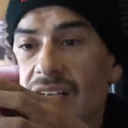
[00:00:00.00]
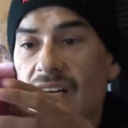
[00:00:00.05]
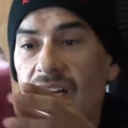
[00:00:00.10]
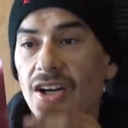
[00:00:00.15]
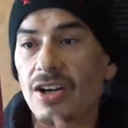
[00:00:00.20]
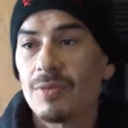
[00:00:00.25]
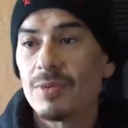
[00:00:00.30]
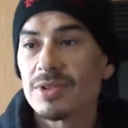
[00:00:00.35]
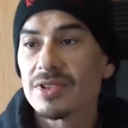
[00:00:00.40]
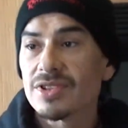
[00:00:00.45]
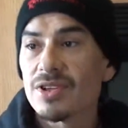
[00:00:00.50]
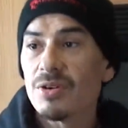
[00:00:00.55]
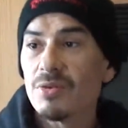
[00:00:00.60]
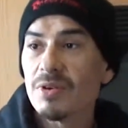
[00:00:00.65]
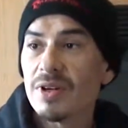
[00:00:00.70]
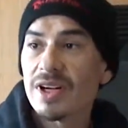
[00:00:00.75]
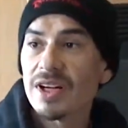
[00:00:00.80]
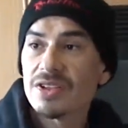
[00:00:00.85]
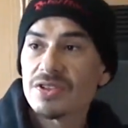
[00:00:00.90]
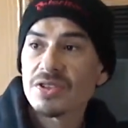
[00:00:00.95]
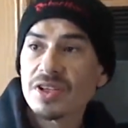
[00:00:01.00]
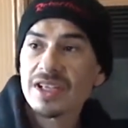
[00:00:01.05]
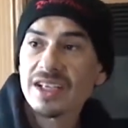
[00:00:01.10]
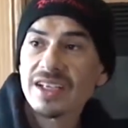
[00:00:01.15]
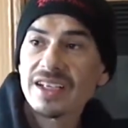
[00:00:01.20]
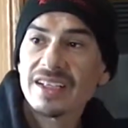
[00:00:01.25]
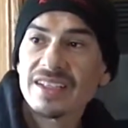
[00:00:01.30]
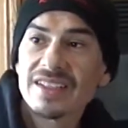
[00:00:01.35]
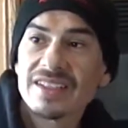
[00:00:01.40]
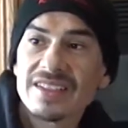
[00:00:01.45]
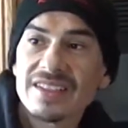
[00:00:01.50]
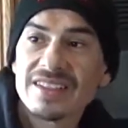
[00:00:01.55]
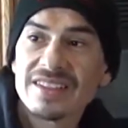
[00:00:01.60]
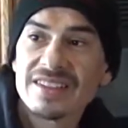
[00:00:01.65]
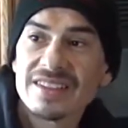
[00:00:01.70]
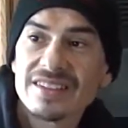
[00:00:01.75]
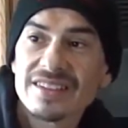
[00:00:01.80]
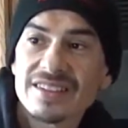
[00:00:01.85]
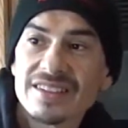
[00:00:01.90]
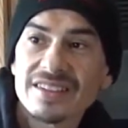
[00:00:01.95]
I almost don't want to drink it.
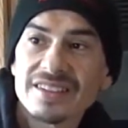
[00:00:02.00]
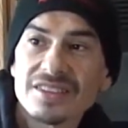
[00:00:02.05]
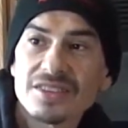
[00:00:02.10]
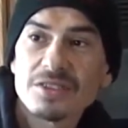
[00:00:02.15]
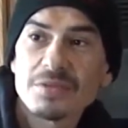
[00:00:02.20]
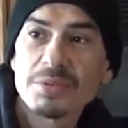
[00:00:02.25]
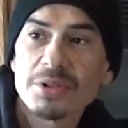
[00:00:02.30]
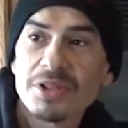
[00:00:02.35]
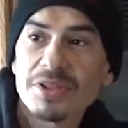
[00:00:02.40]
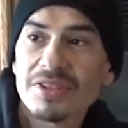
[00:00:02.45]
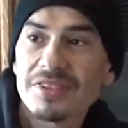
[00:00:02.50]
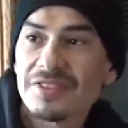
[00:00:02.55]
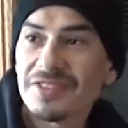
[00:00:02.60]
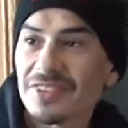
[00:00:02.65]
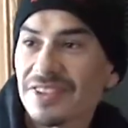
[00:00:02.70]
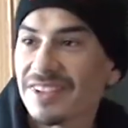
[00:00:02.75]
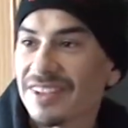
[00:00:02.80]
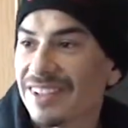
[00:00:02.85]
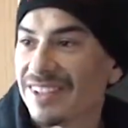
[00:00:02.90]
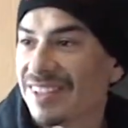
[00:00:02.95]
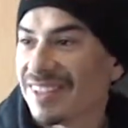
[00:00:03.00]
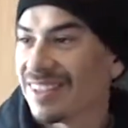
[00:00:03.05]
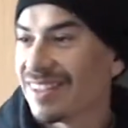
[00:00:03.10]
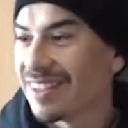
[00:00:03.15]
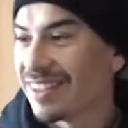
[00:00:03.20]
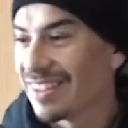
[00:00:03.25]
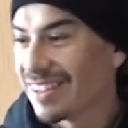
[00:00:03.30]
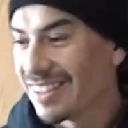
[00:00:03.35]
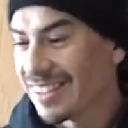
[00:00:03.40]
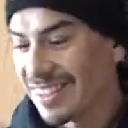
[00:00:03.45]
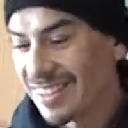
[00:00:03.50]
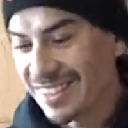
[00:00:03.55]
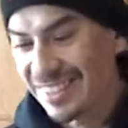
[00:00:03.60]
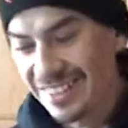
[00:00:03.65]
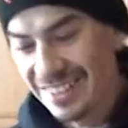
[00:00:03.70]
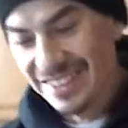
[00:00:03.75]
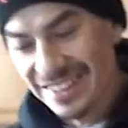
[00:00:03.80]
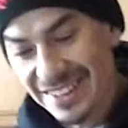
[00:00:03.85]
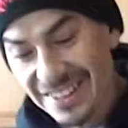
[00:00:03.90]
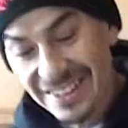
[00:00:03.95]
It's too beautiful.
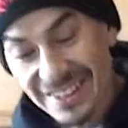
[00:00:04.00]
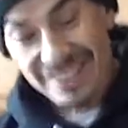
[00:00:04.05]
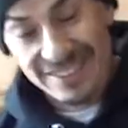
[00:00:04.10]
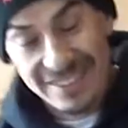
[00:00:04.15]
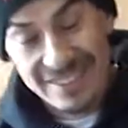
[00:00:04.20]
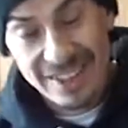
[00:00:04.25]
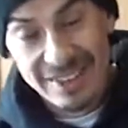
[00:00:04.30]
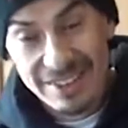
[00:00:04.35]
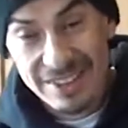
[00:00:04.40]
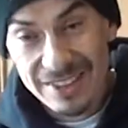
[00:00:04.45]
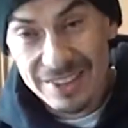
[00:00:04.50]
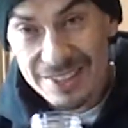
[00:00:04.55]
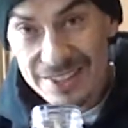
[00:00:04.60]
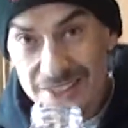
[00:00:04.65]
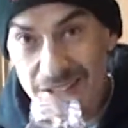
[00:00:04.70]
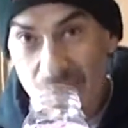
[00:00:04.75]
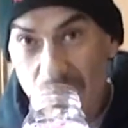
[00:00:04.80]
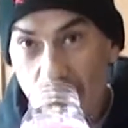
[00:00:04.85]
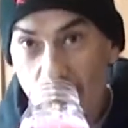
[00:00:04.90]
Well, here it goes.